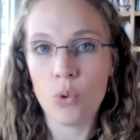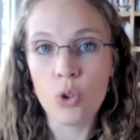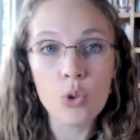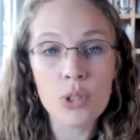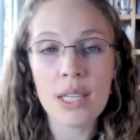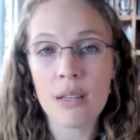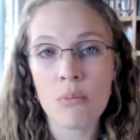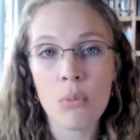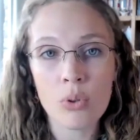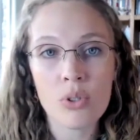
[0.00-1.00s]
you see
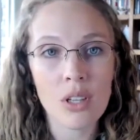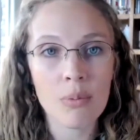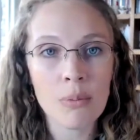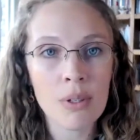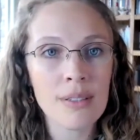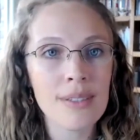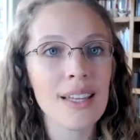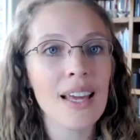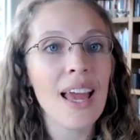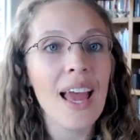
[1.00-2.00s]
in most supplements.
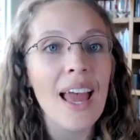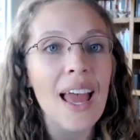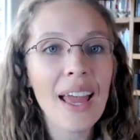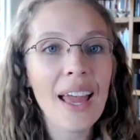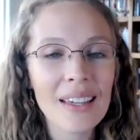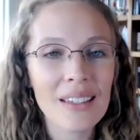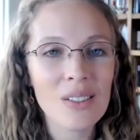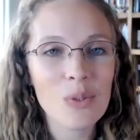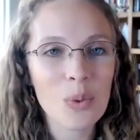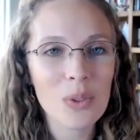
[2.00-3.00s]

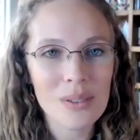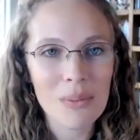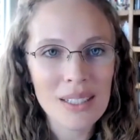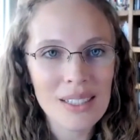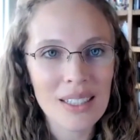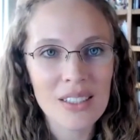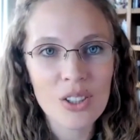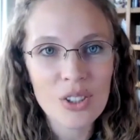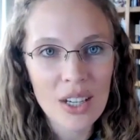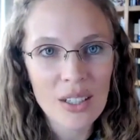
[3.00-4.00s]
And what's amazing is
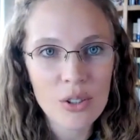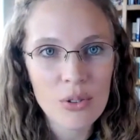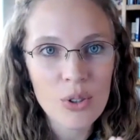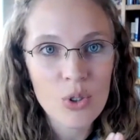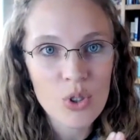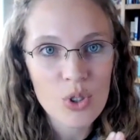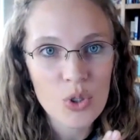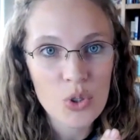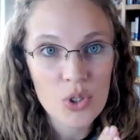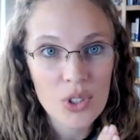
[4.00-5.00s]
there's actually
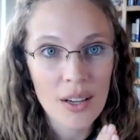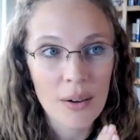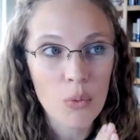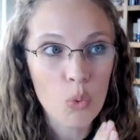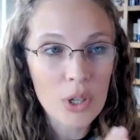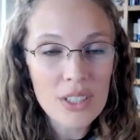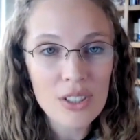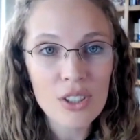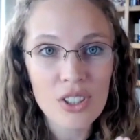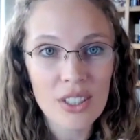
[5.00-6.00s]
um,
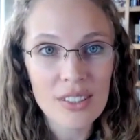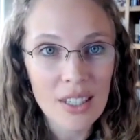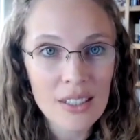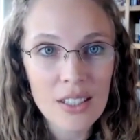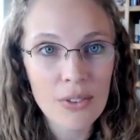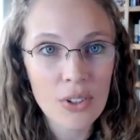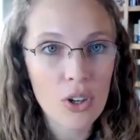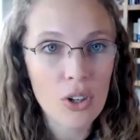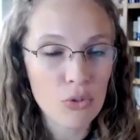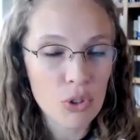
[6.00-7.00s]
research, like scientific
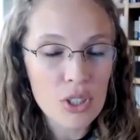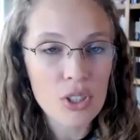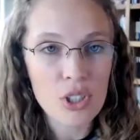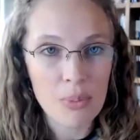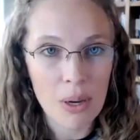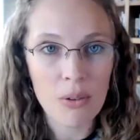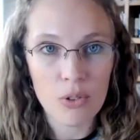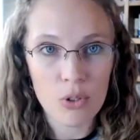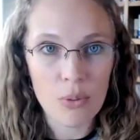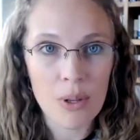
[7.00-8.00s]
research
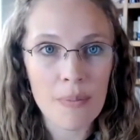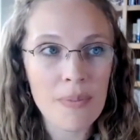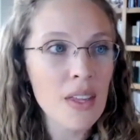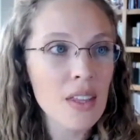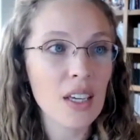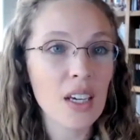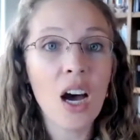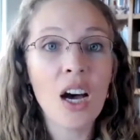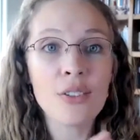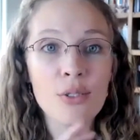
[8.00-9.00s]
about chromium, like
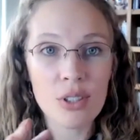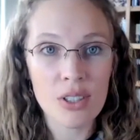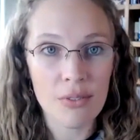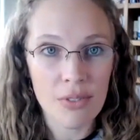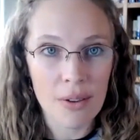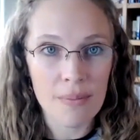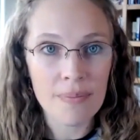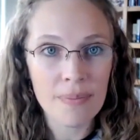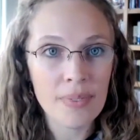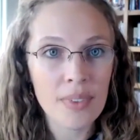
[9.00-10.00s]
hundreds of them,